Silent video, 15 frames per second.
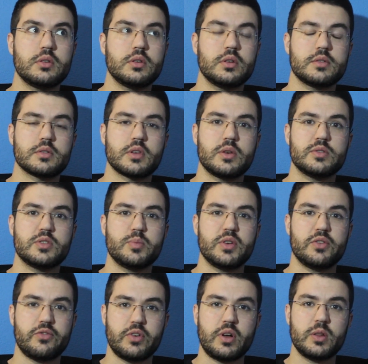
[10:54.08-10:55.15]
is going to
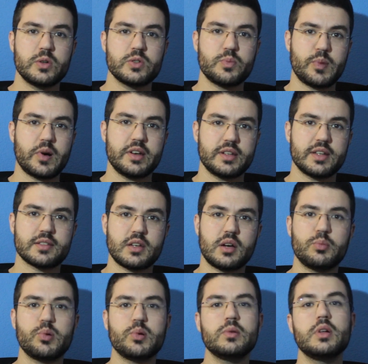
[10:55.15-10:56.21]
be followed by an
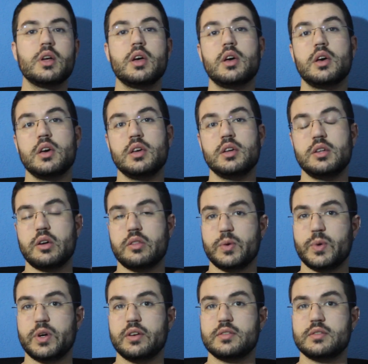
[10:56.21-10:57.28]
example. In other
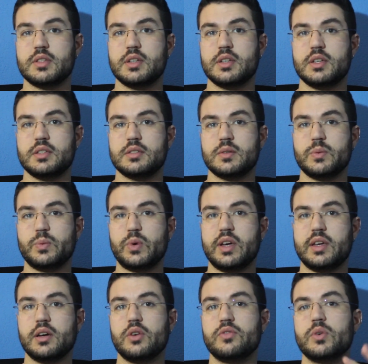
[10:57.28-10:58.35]
words, is a
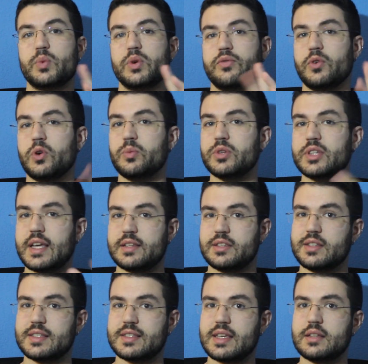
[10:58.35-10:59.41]
way of
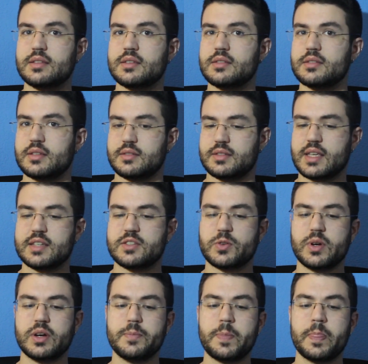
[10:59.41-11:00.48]
reformulating a sentence, etc.